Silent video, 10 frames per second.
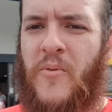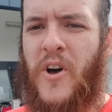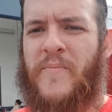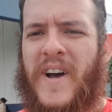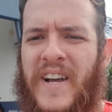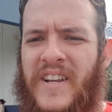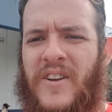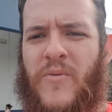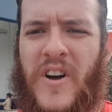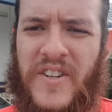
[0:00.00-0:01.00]

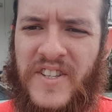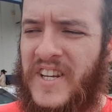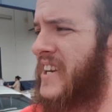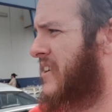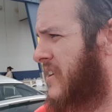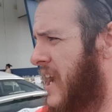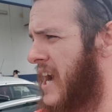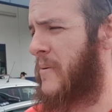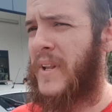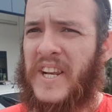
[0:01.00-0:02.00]
Rod, you didn't
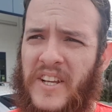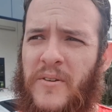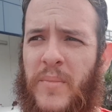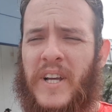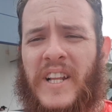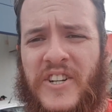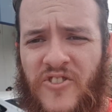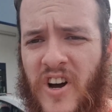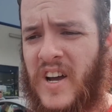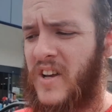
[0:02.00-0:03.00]
bleed it completely
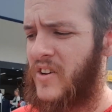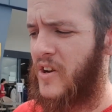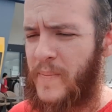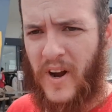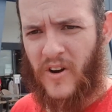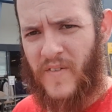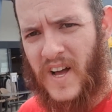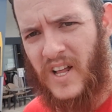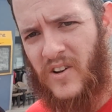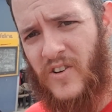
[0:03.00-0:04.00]
dry. Got a pair
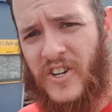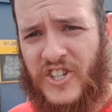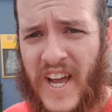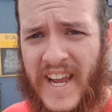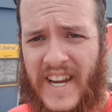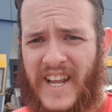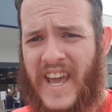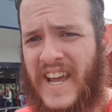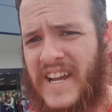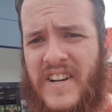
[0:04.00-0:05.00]
of Lorna Jane
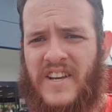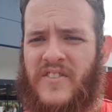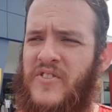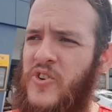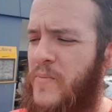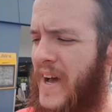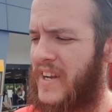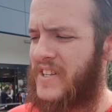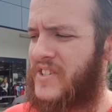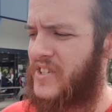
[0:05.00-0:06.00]
and New
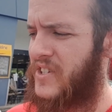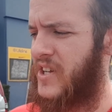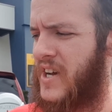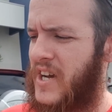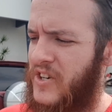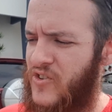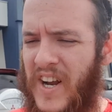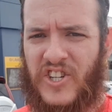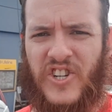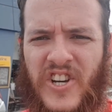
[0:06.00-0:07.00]
Balance
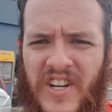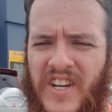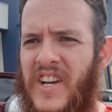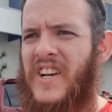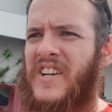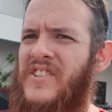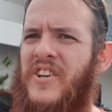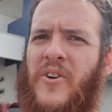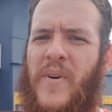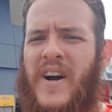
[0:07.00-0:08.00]
track shirt,
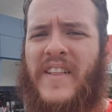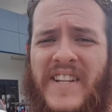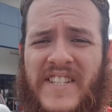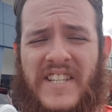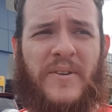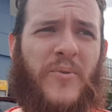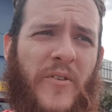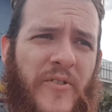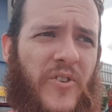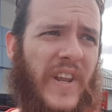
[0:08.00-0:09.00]
so that's easy
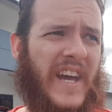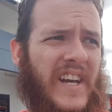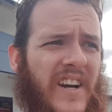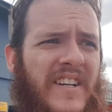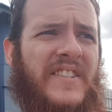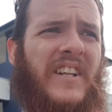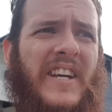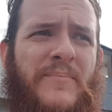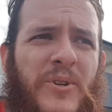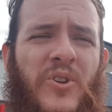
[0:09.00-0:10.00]
profit all day. I sell
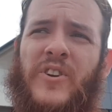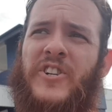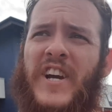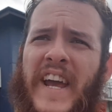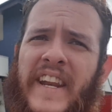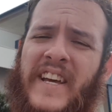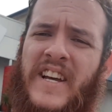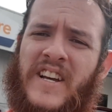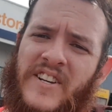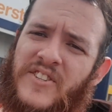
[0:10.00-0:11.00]
heaps of Lorna Jane.
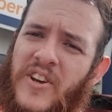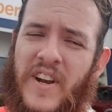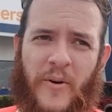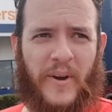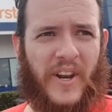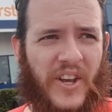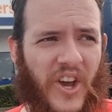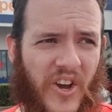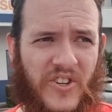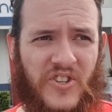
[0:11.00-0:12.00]
So now we're going to
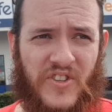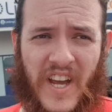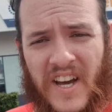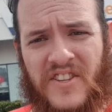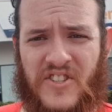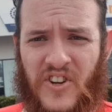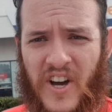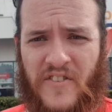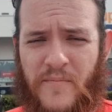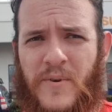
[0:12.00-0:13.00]
go to the other
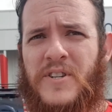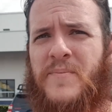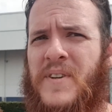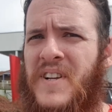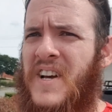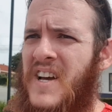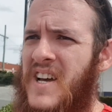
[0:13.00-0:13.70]
side of Brisbane.